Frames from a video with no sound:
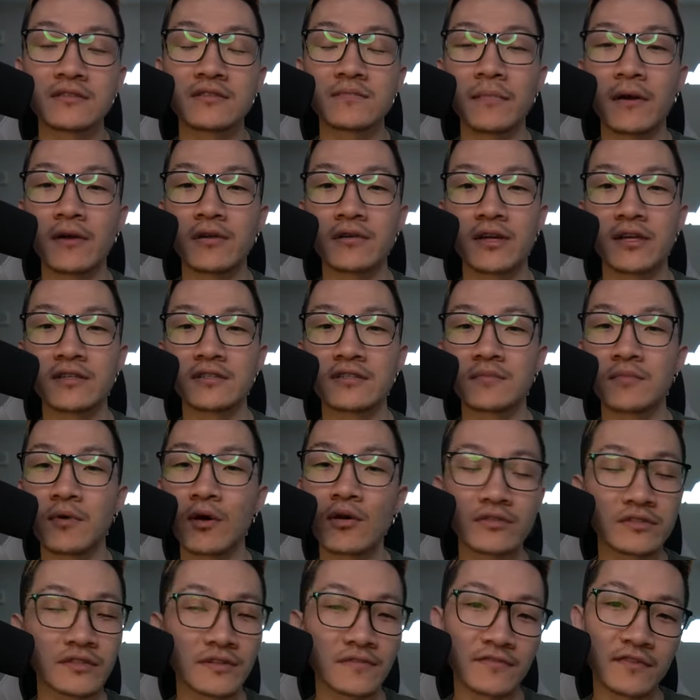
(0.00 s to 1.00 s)
It's better against
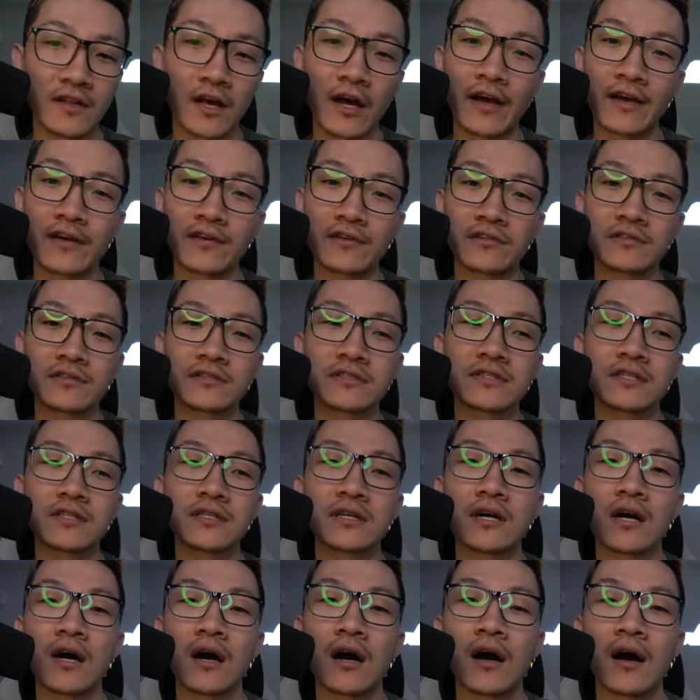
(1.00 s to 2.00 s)
opposing flyers,
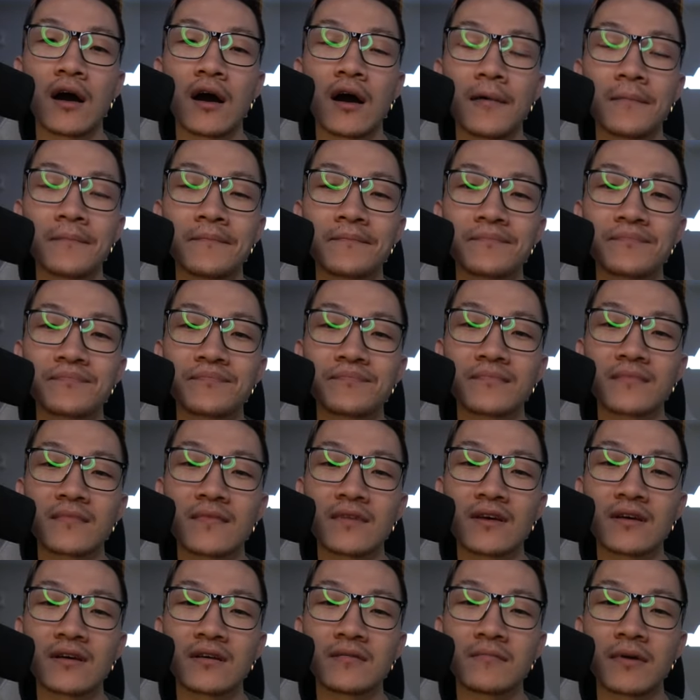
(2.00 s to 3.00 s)
better
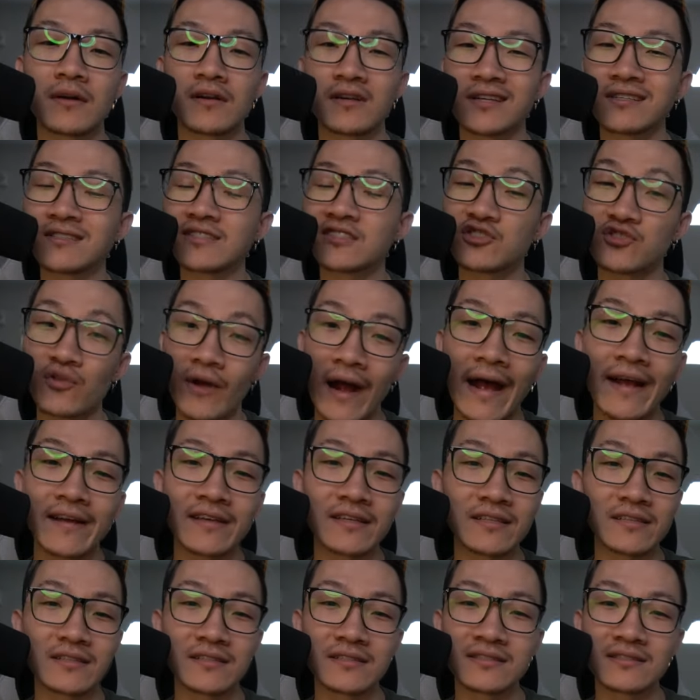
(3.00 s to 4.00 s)
against
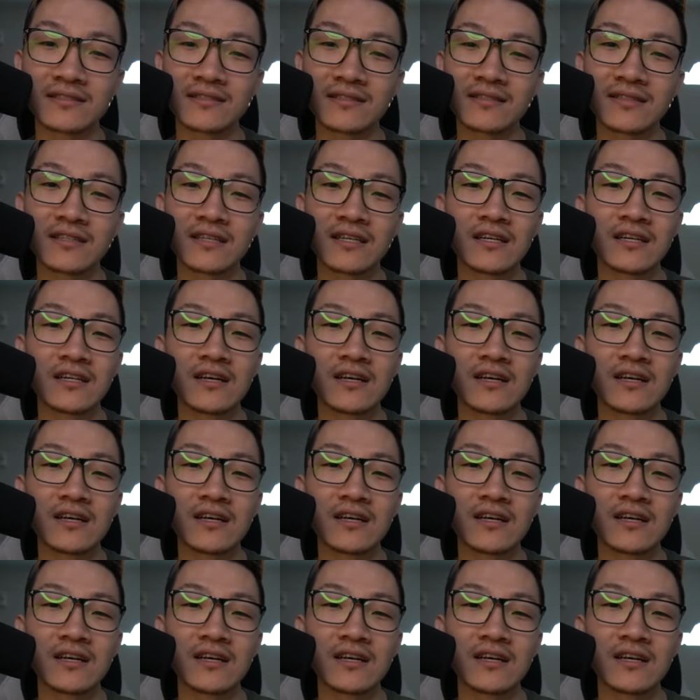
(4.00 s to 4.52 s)
dragons.